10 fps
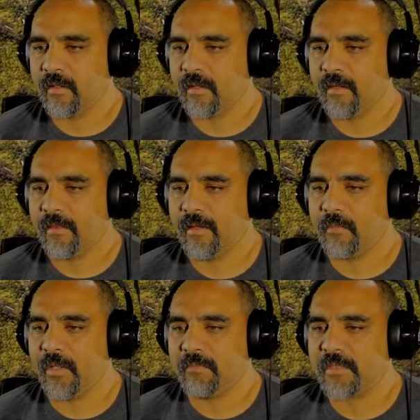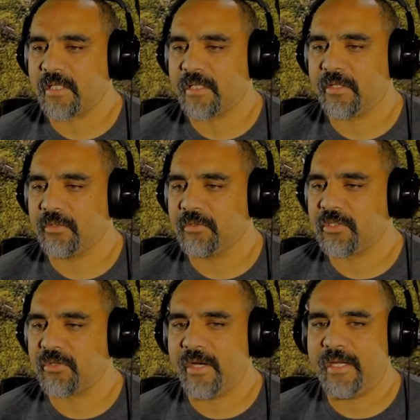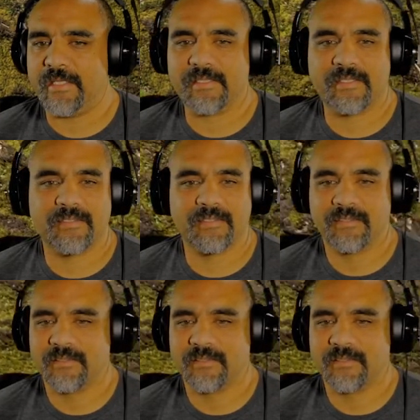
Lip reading: And then I'm just going to go straight.